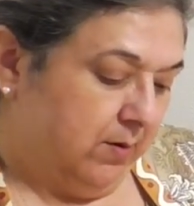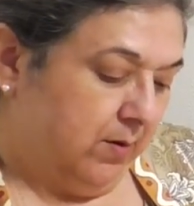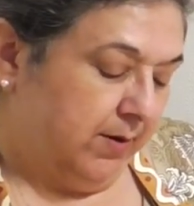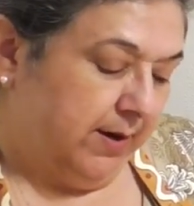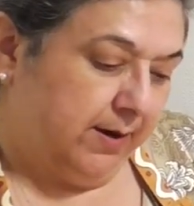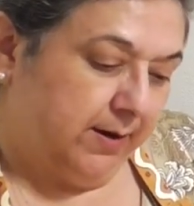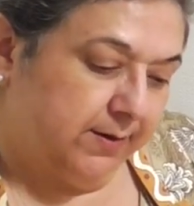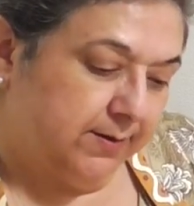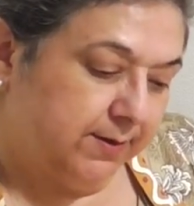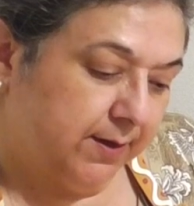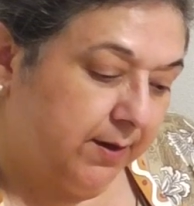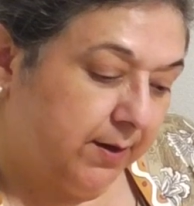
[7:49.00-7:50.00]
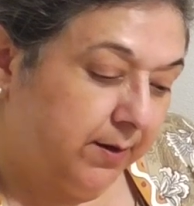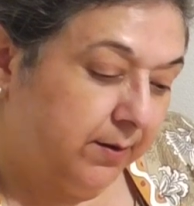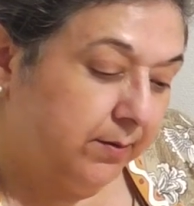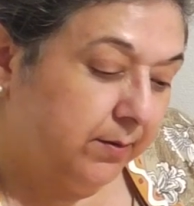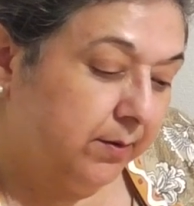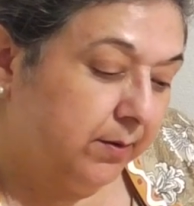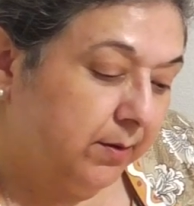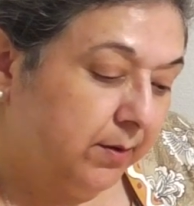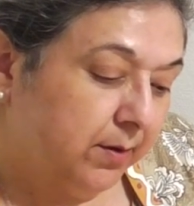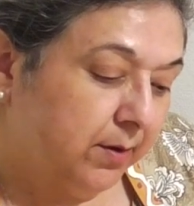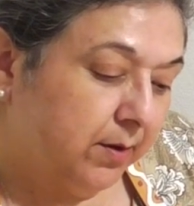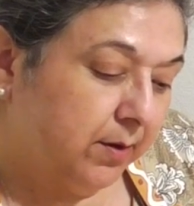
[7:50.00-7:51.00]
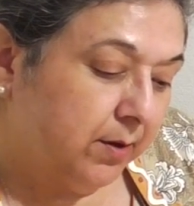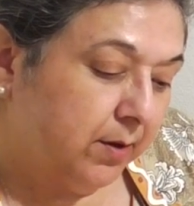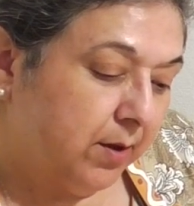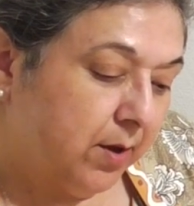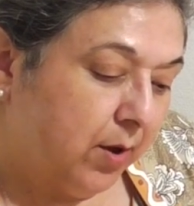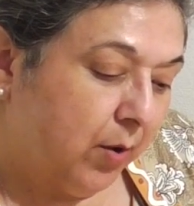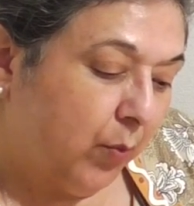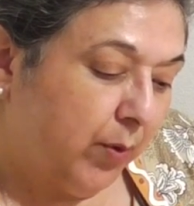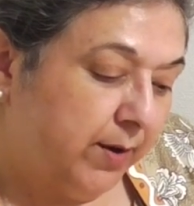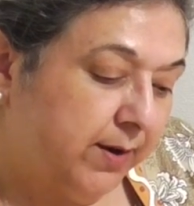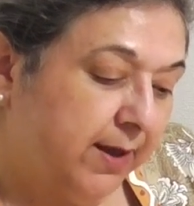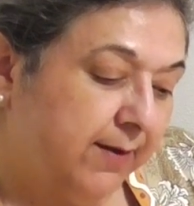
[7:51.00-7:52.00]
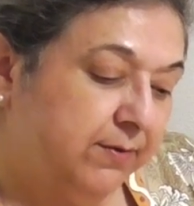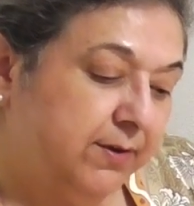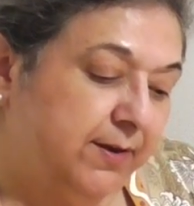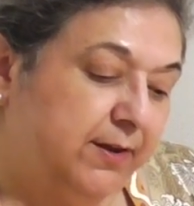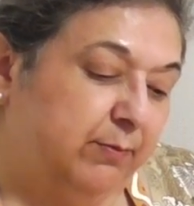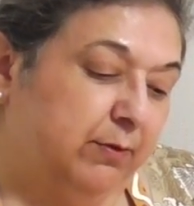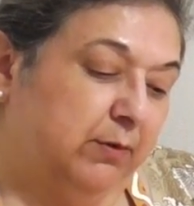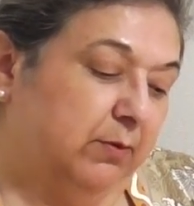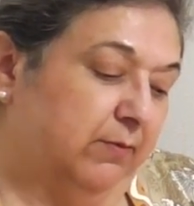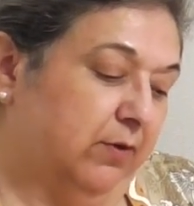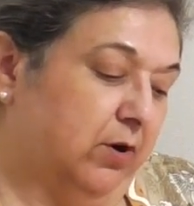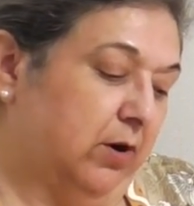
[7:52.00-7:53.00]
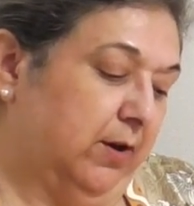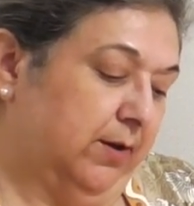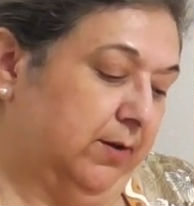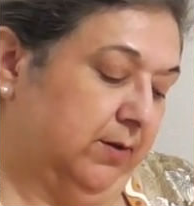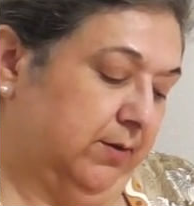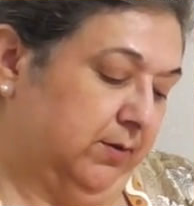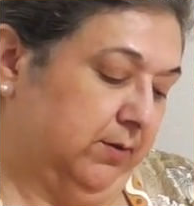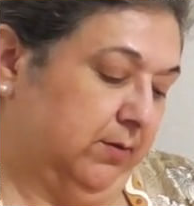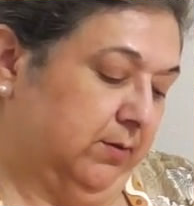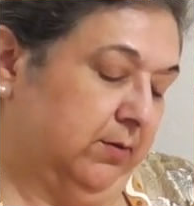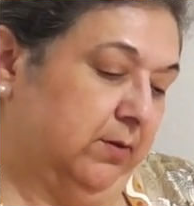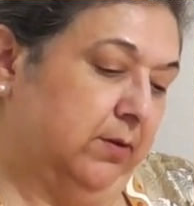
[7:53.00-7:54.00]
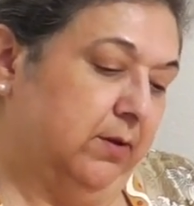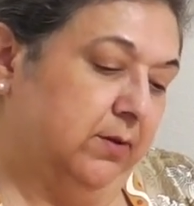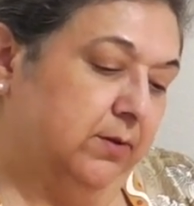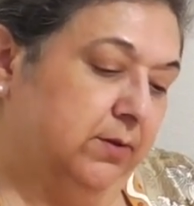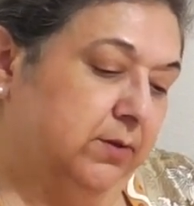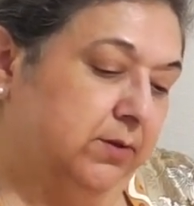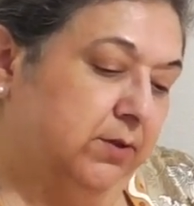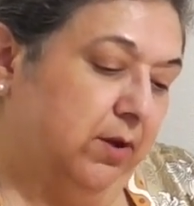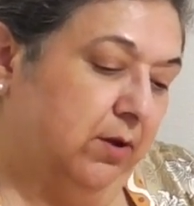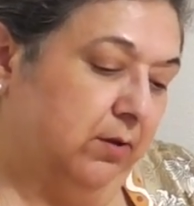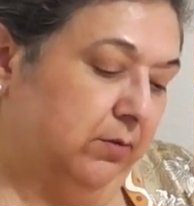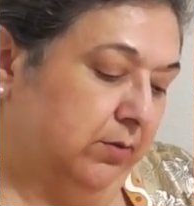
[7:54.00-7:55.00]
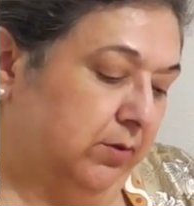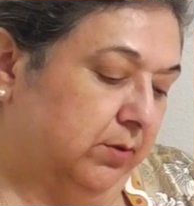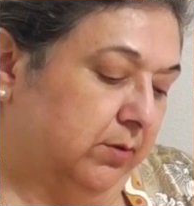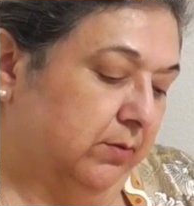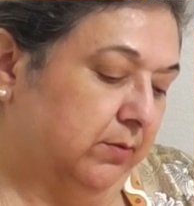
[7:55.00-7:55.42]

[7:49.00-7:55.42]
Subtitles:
Okay, and it said 1/2 teaspoon of garlic salt.